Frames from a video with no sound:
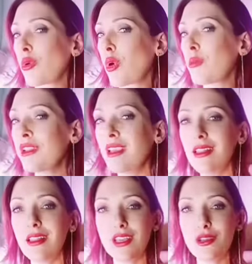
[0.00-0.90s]
normally
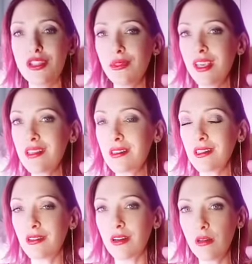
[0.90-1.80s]
like you do things on
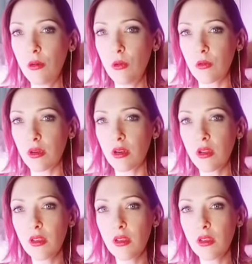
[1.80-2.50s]
your own,